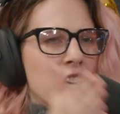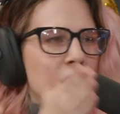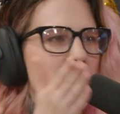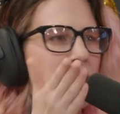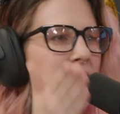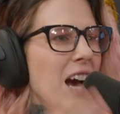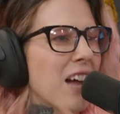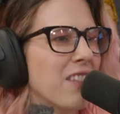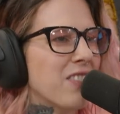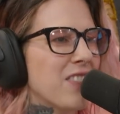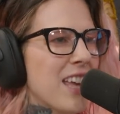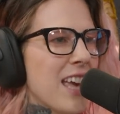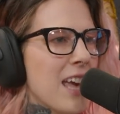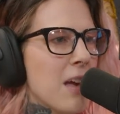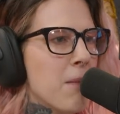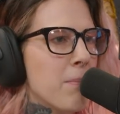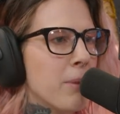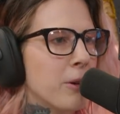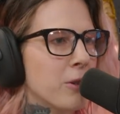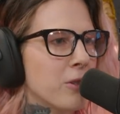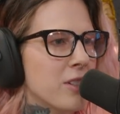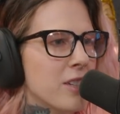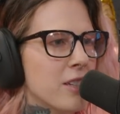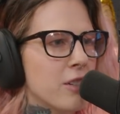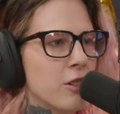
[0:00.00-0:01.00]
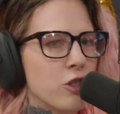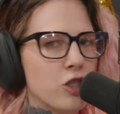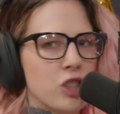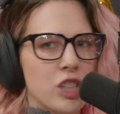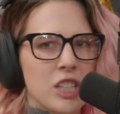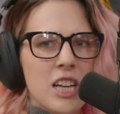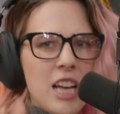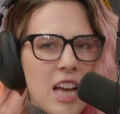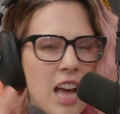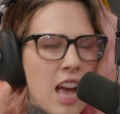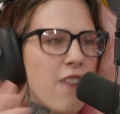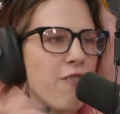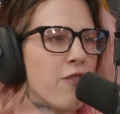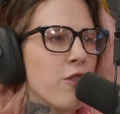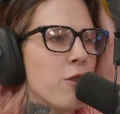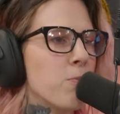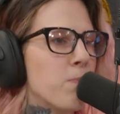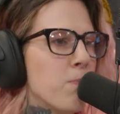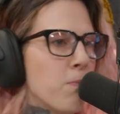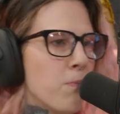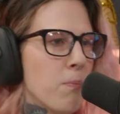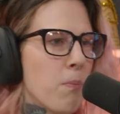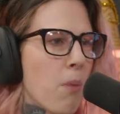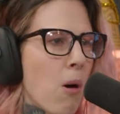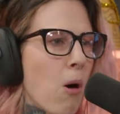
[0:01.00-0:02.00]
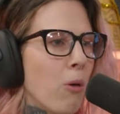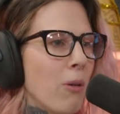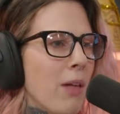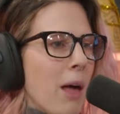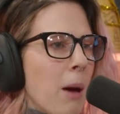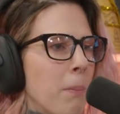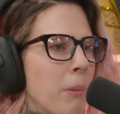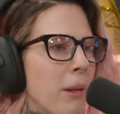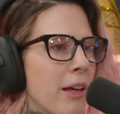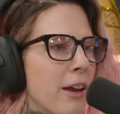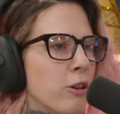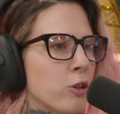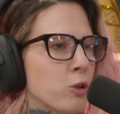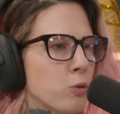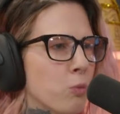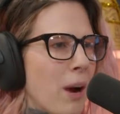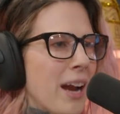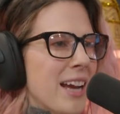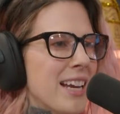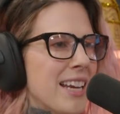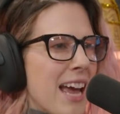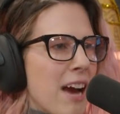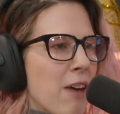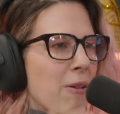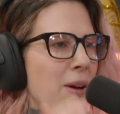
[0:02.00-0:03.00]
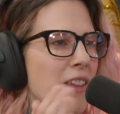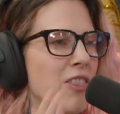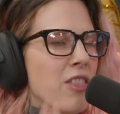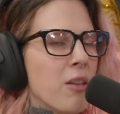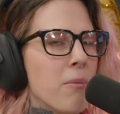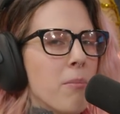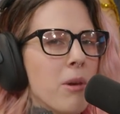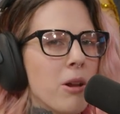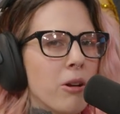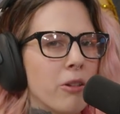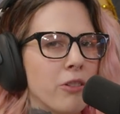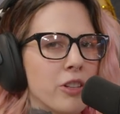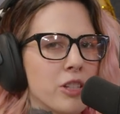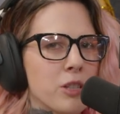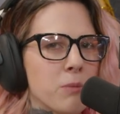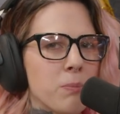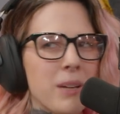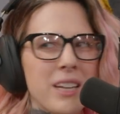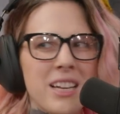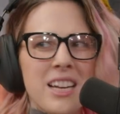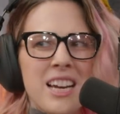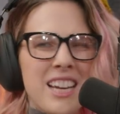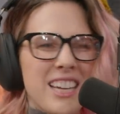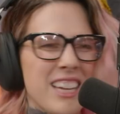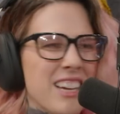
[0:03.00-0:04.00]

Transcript: You got the inbuilt synergy. If you pull out players right now in the middle of the split,